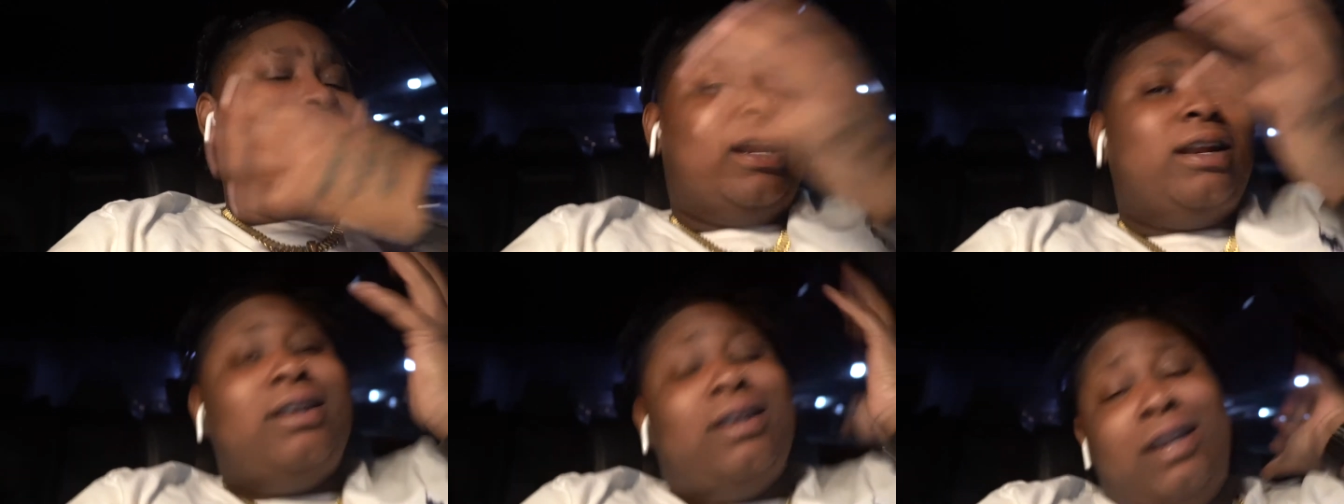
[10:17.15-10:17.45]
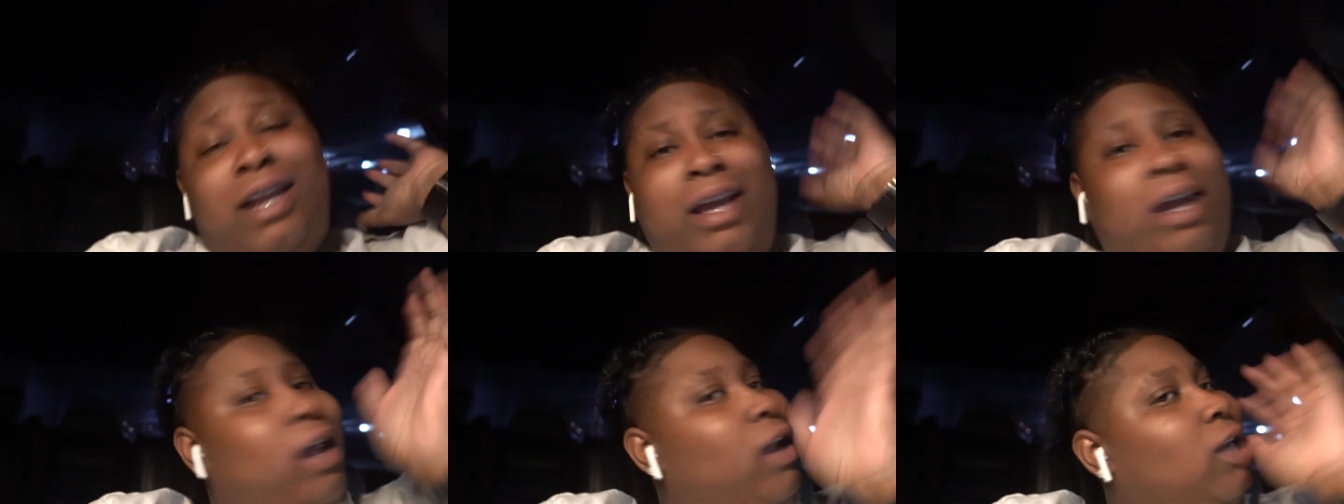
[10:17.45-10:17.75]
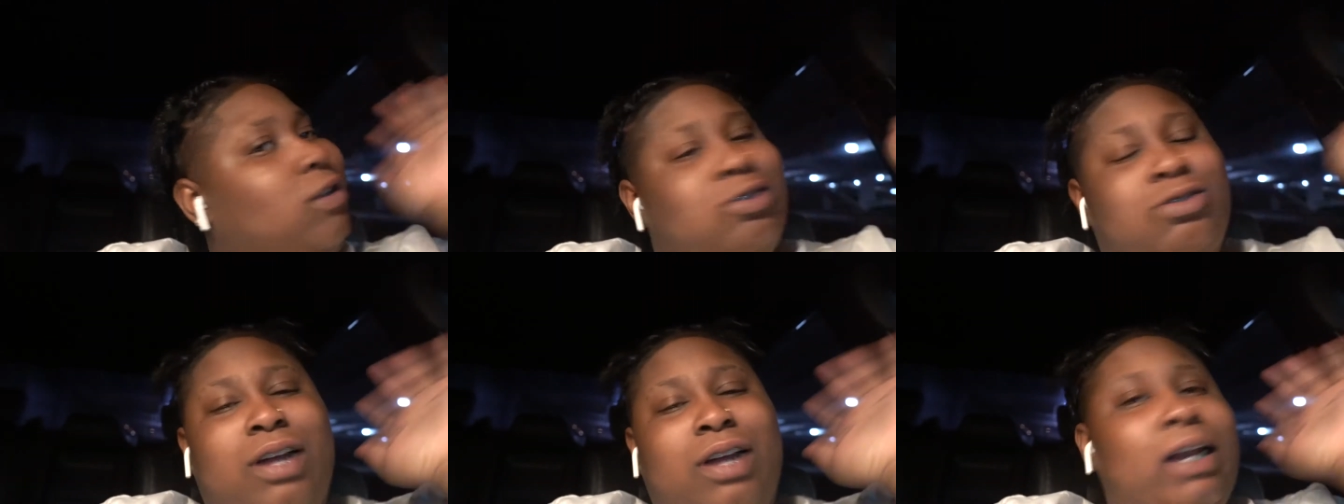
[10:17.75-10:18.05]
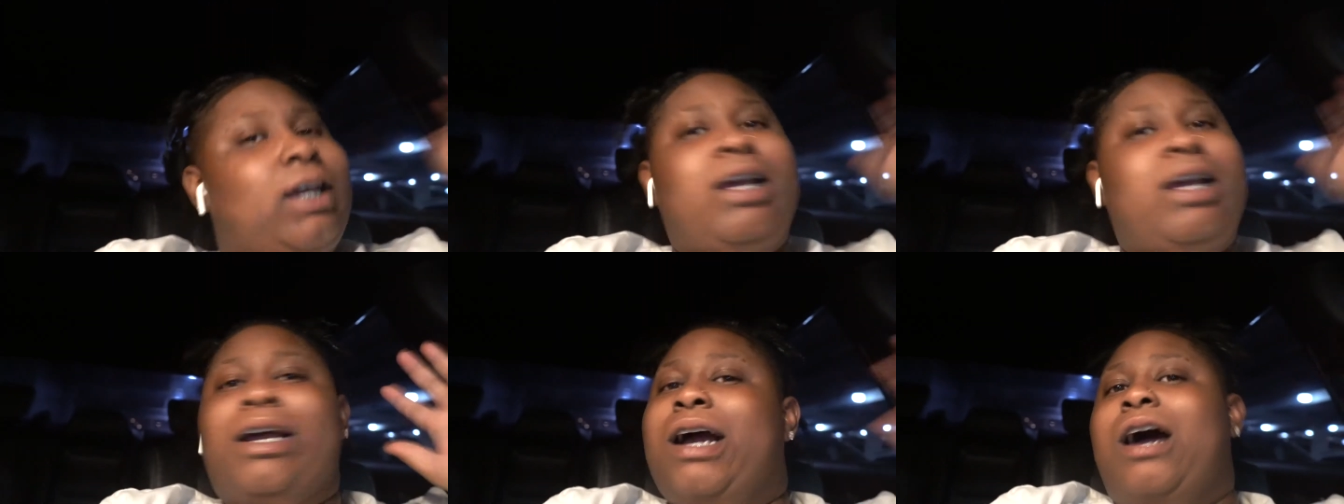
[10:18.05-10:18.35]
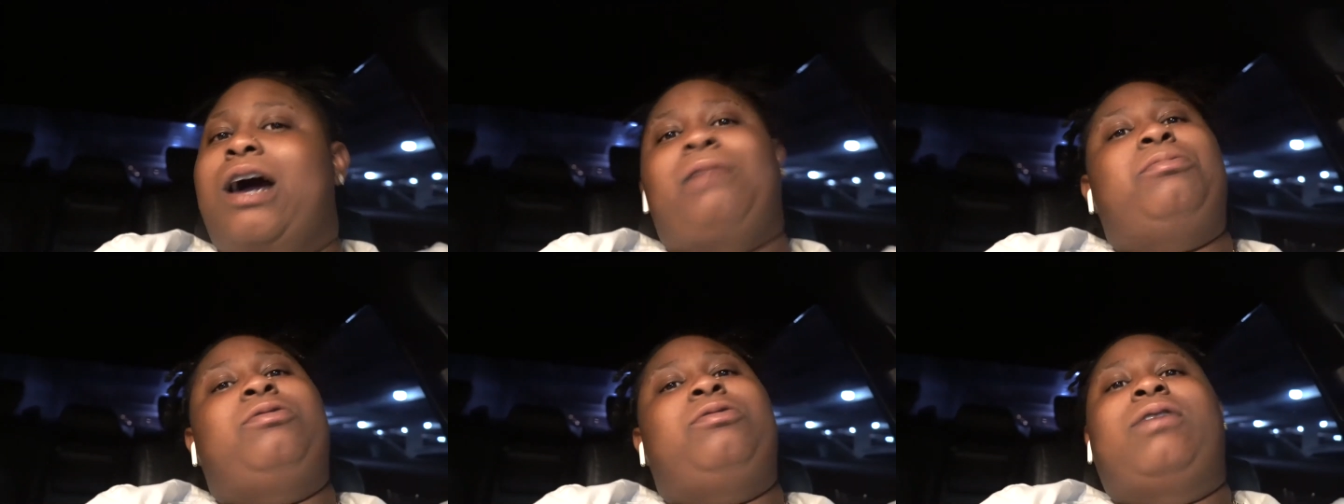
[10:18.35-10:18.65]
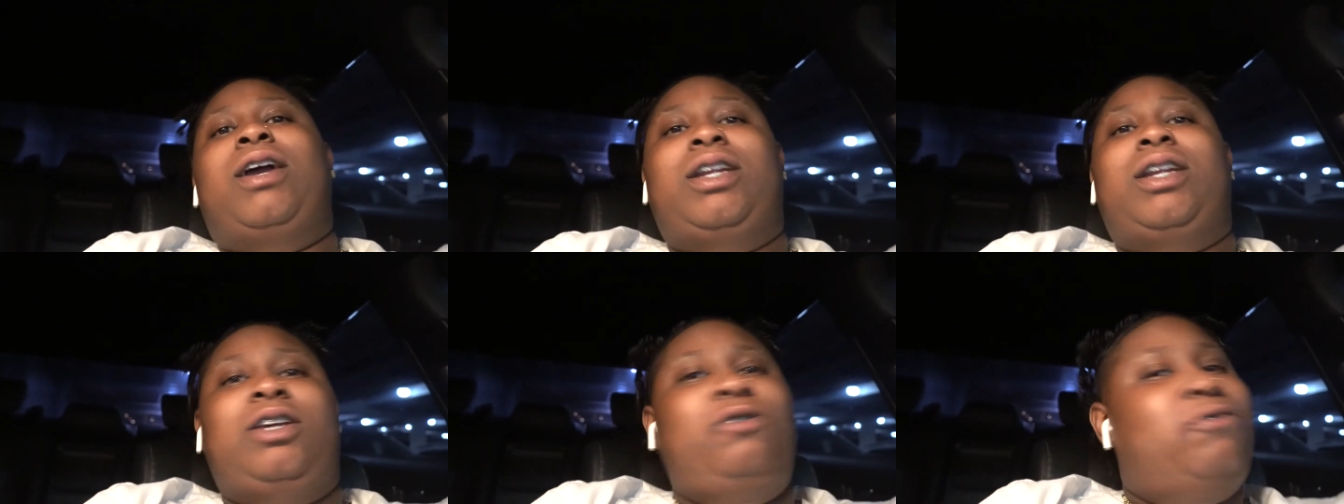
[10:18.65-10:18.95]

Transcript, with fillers: and nigga ain't trying to get copyrighted.